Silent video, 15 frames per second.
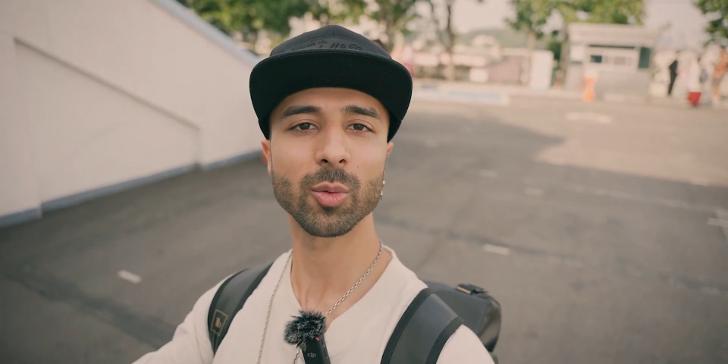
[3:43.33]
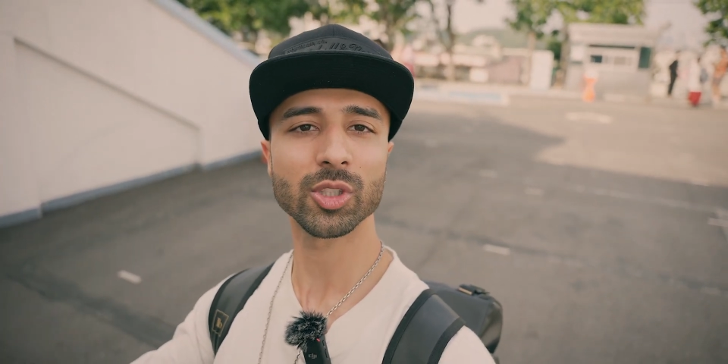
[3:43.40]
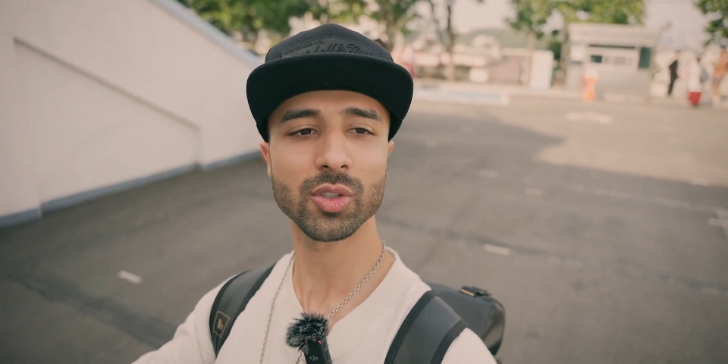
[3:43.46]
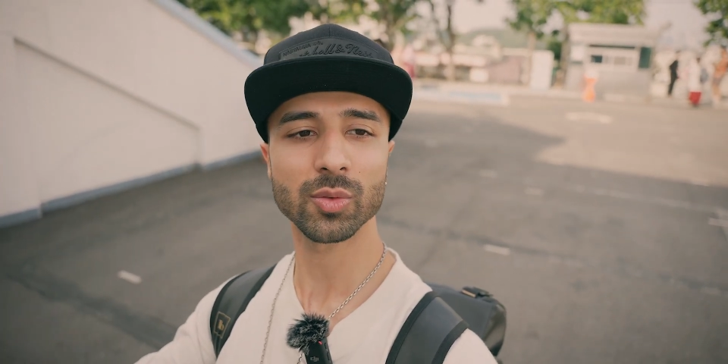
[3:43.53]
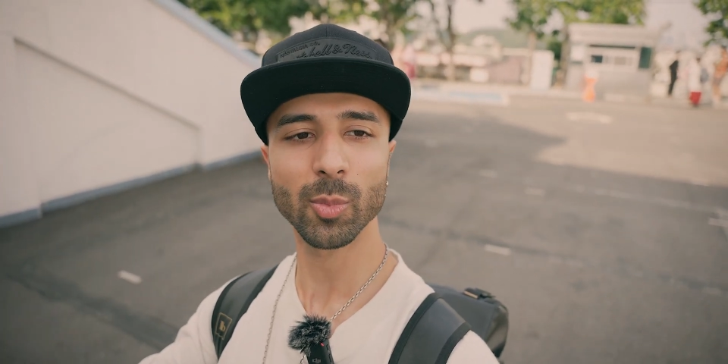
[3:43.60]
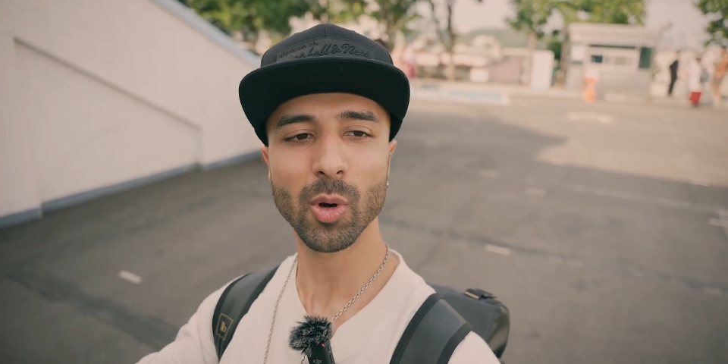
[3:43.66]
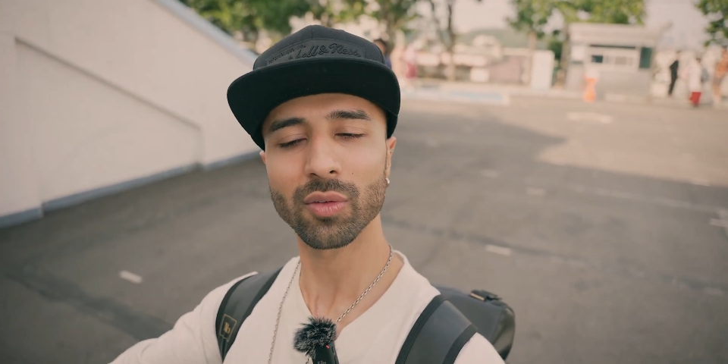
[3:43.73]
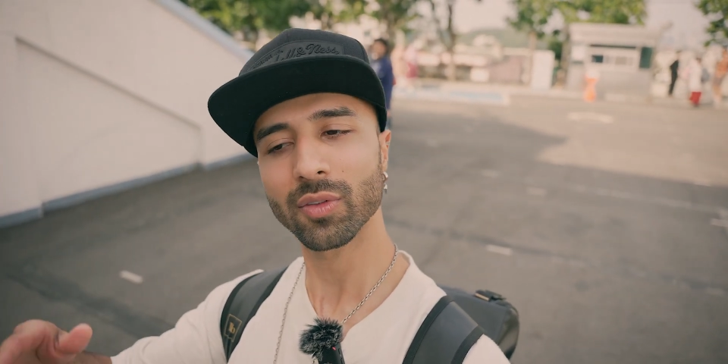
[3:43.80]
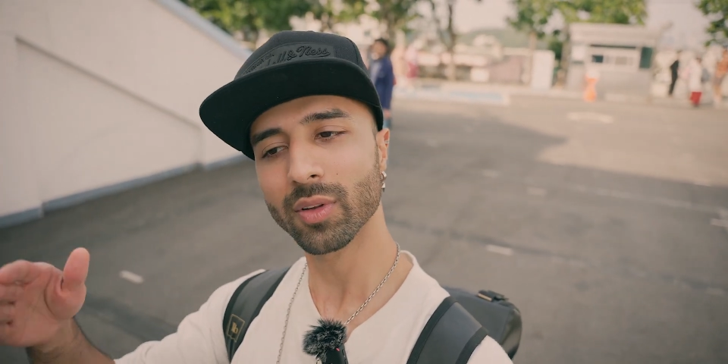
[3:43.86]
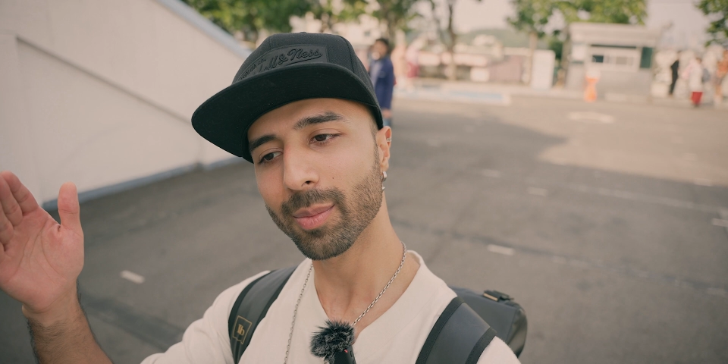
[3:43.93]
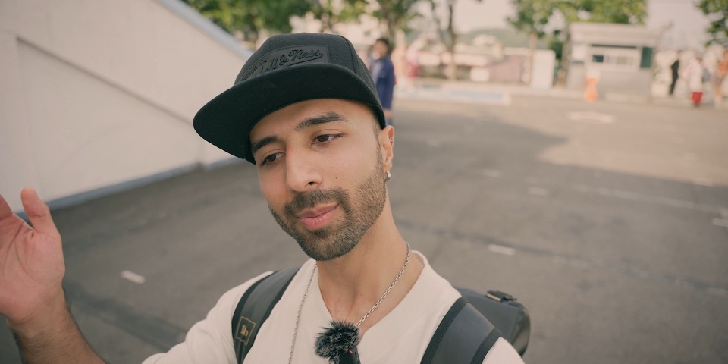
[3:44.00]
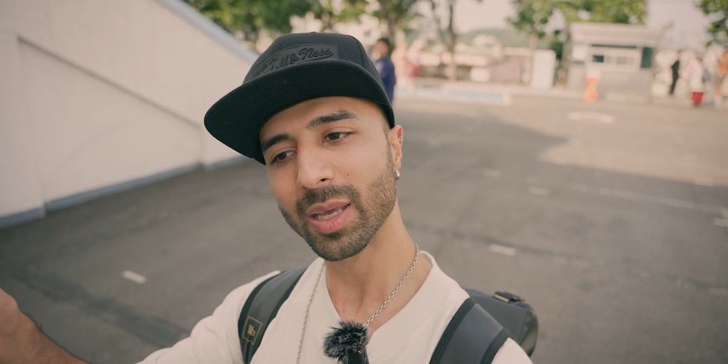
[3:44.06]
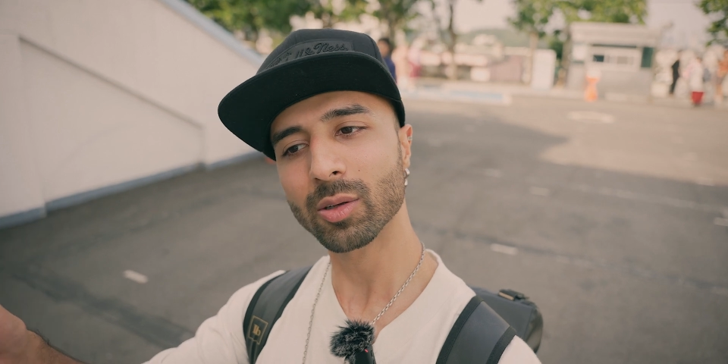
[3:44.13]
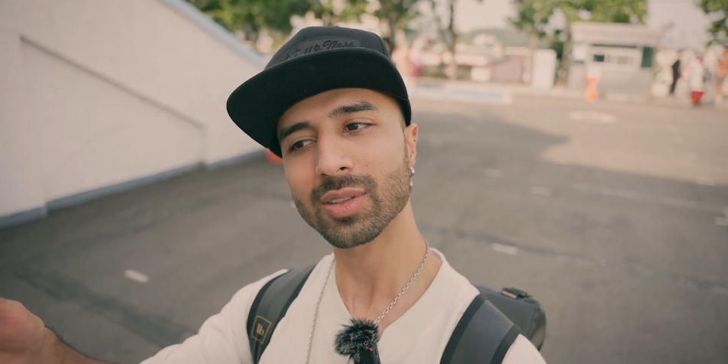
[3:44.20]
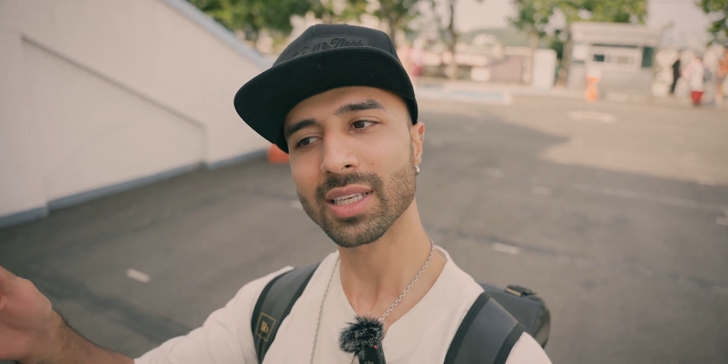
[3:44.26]
which is both for the
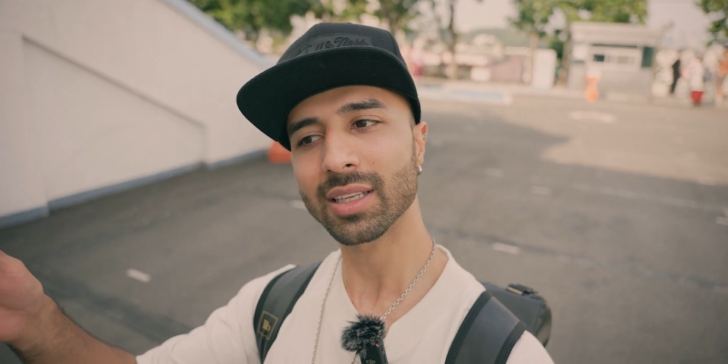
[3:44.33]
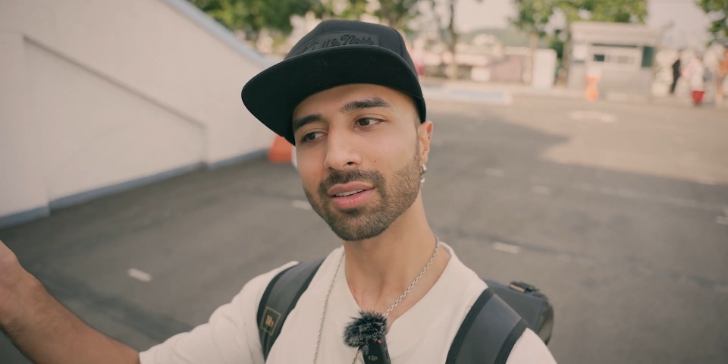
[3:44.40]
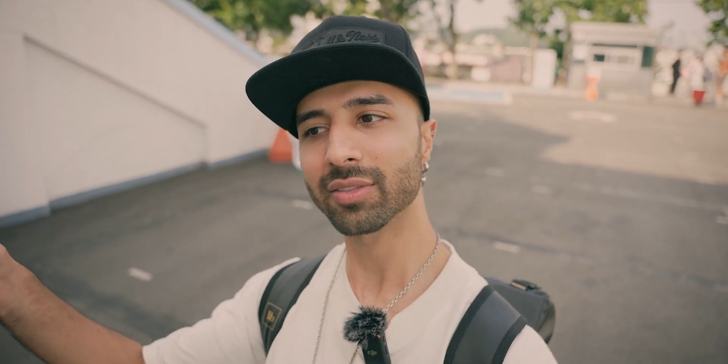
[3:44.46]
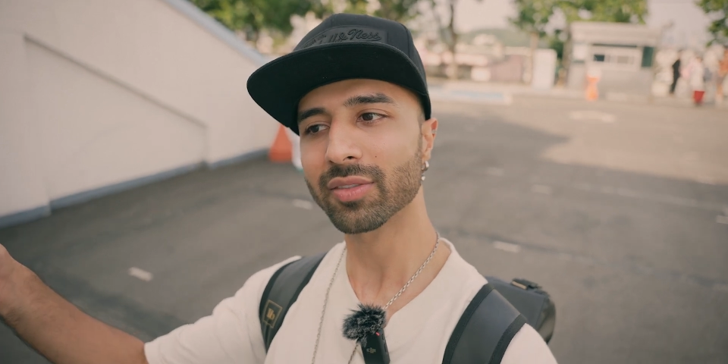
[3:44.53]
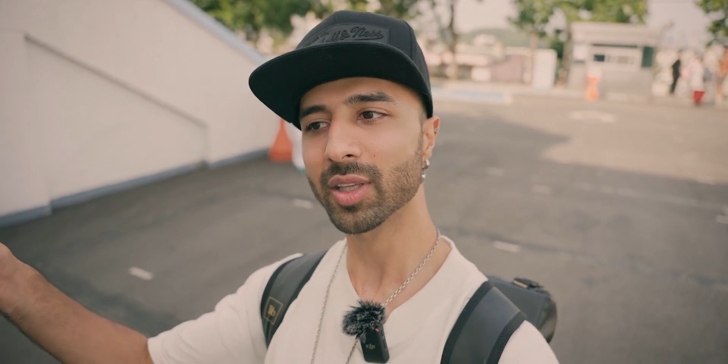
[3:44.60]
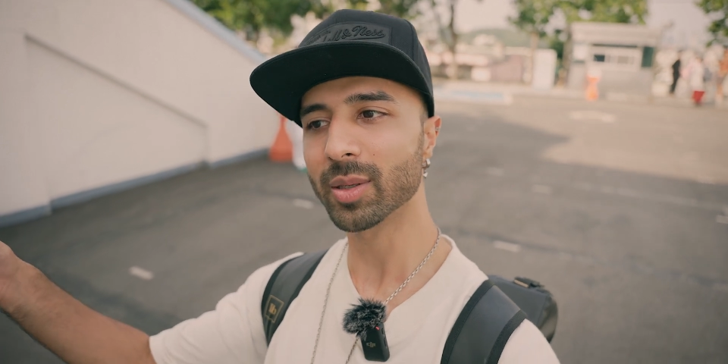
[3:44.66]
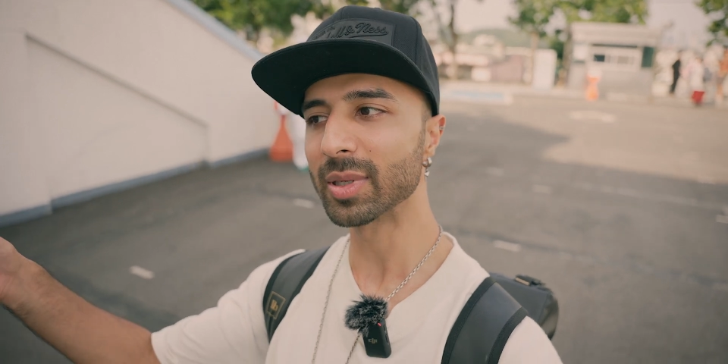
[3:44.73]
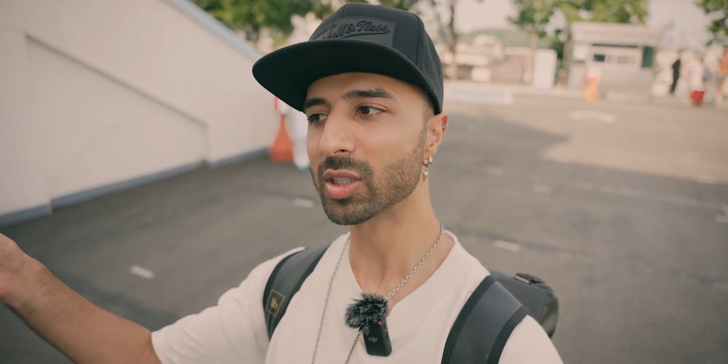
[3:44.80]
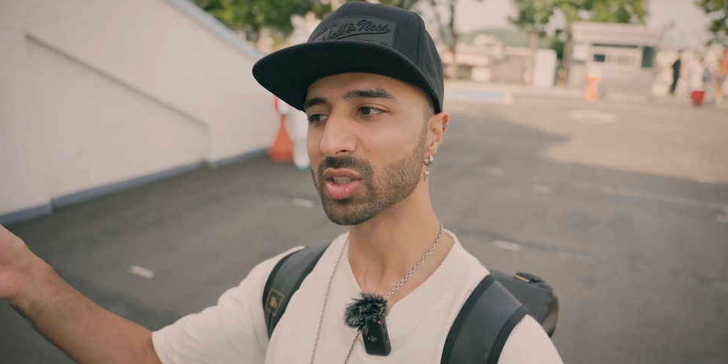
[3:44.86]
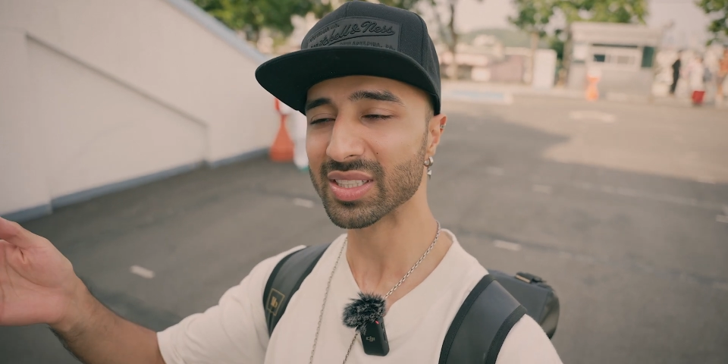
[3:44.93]
males and the females,